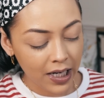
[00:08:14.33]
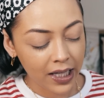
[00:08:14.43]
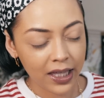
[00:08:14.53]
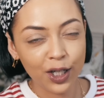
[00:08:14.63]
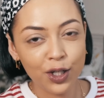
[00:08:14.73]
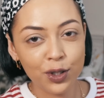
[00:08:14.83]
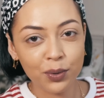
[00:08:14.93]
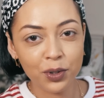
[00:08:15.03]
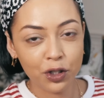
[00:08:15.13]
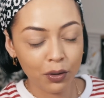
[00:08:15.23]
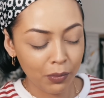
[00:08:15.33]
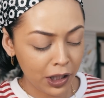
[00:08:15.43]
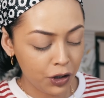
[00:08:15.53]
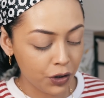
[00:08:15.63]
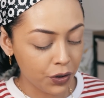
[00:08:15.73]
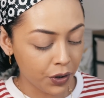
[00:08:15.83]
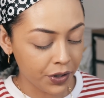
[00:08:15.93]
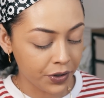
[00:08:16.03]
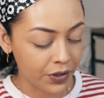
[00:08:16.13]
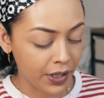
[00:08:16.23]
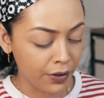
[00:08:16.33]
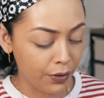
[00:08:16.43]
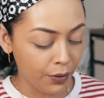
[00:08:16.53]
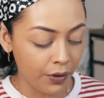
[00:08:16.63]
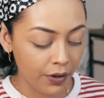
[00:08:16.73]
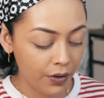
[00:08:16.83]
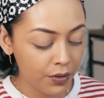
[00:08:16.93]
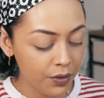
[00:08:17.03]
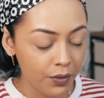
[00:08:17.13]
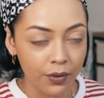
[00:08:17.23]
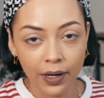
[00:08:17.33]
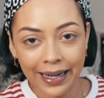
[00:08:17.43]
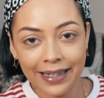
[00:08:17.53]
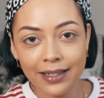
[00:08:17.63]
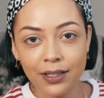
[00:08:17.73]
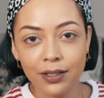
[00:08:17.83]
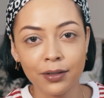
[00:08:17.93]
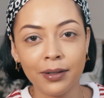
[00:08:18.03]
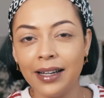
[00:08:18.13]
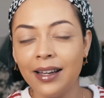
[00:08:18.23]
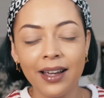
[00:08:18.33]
I think I used to watch too many tutorials and thought, oh, I need to do it.